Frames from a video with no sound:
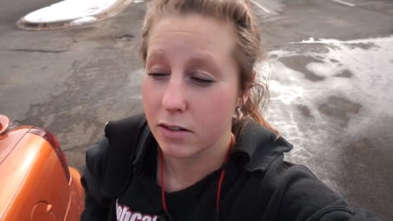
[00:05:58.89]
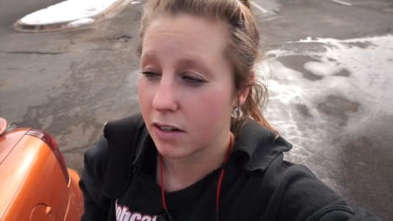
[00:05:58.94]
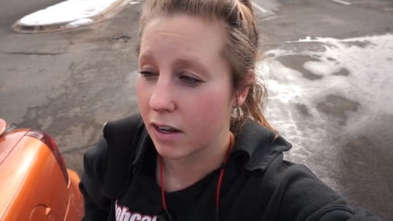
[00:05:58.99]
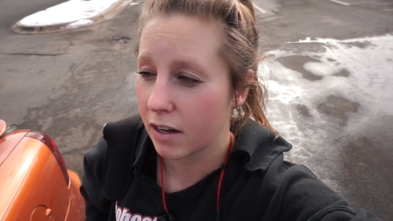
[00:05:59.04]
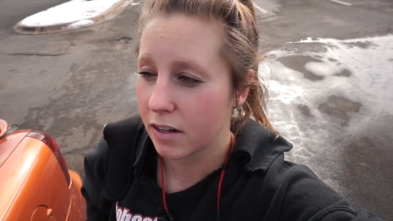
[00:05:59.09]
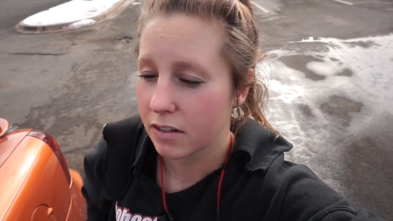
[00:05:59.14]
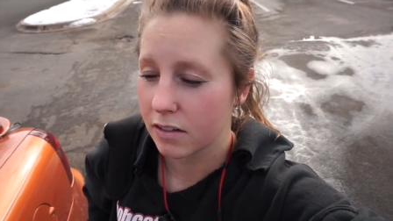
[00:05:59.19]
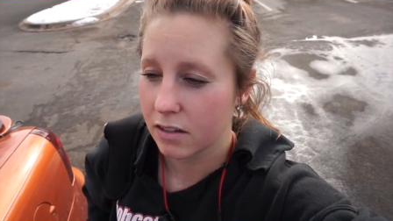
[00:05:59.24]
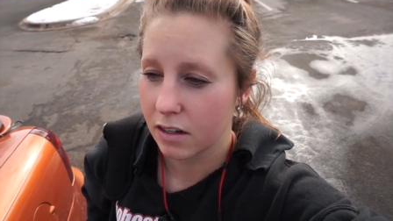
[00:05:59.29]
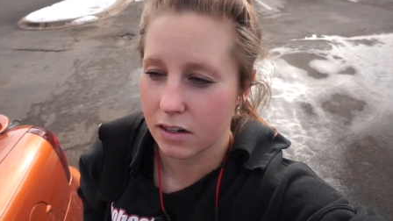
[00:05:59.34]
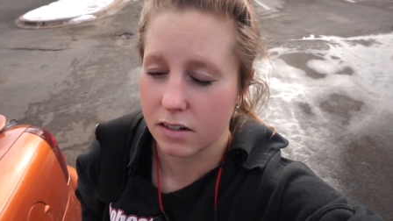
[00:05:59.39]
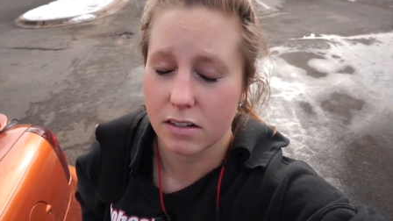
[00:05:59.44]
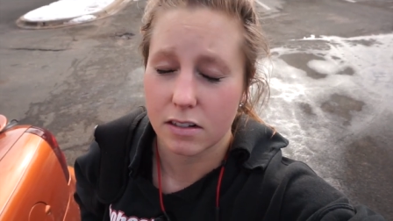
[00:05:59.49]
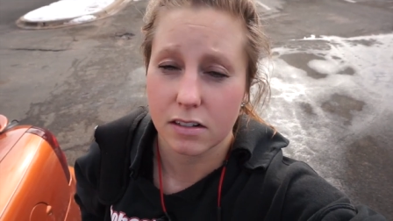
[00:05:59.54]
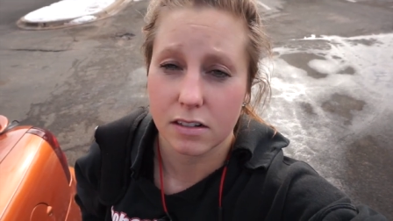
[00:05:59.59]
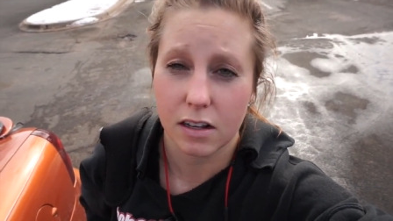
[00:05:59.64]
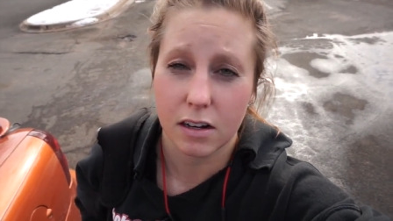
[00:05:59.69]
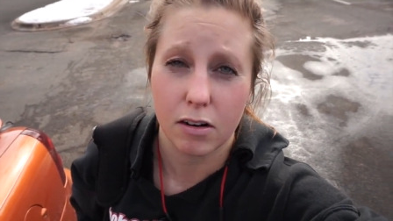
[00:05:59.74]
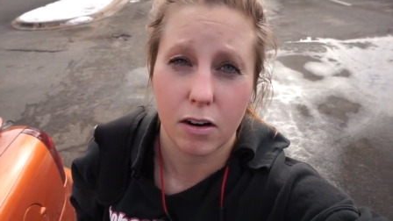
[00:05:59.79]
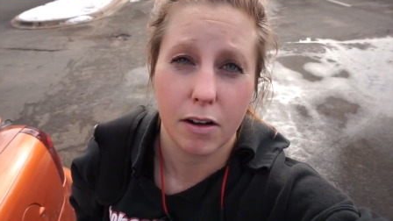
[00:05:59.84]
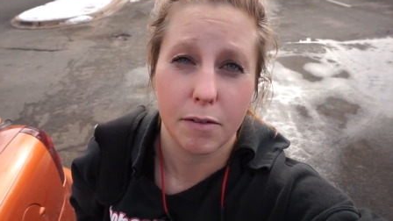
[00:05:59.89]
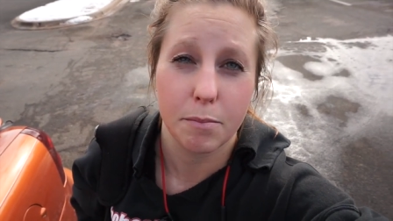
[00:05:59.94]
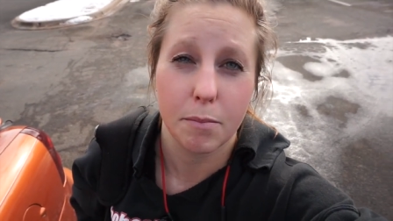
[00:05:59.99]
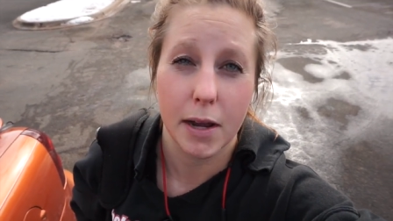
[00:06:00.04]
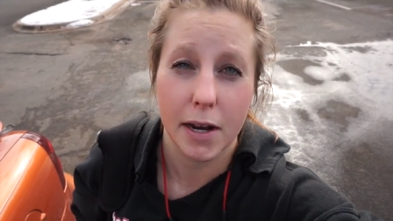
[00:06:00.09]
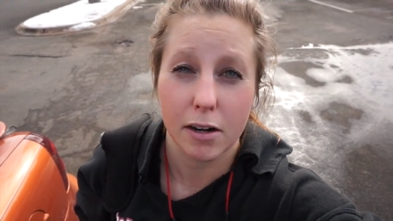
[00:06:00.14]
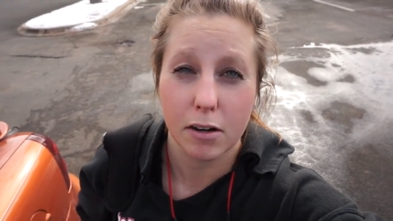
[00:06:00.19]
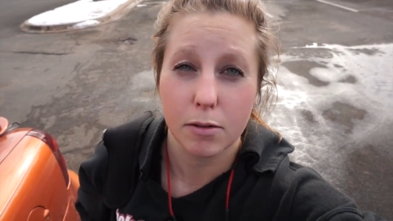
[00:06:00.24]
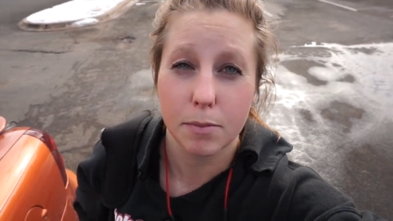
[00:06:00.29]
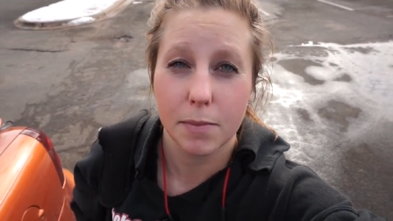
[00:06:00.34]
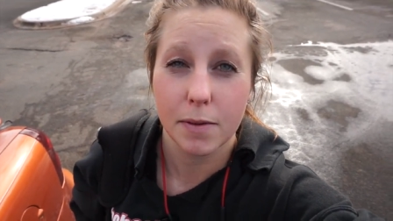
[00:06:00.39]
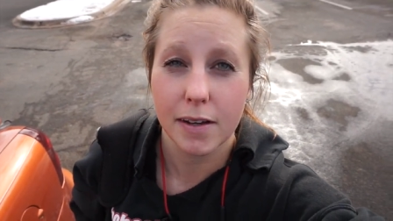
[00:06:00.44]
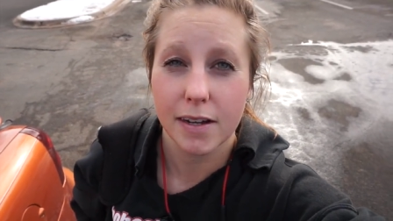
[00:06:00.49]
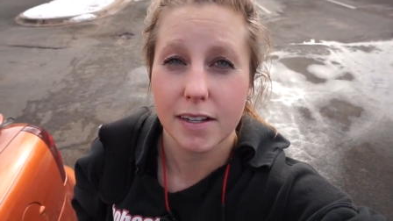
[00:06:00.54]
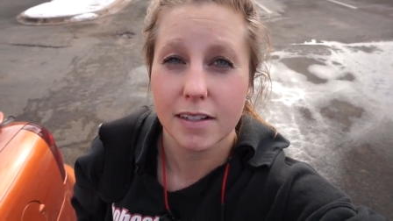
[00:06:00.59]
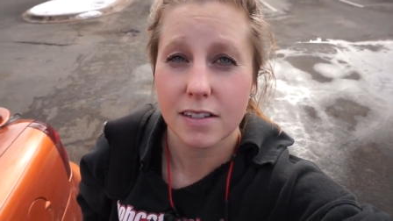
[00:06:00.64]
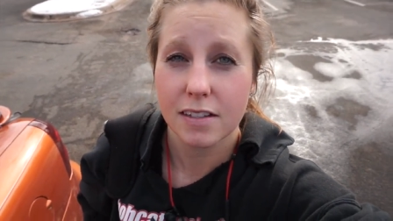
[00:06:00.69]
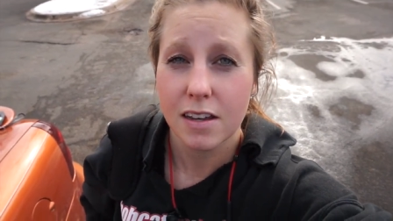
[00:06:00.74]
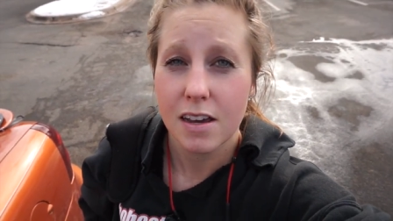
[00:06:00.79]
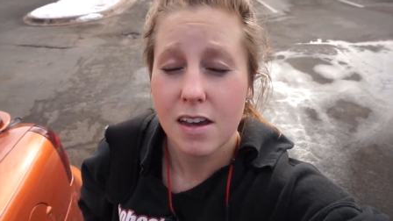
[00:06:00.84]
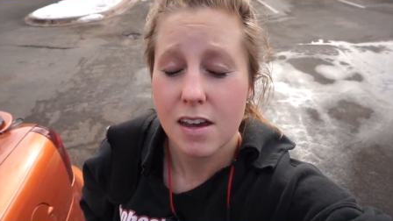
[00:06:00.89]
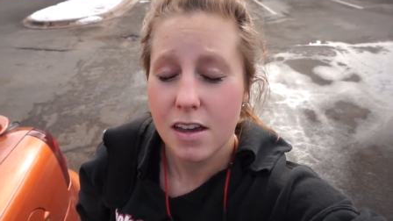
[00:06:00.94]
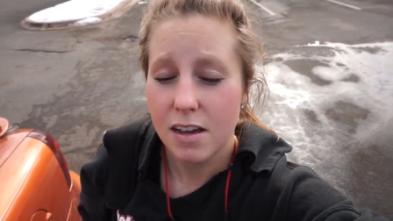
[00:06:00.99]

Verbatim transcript: It kind of sucks because I don't have microplates.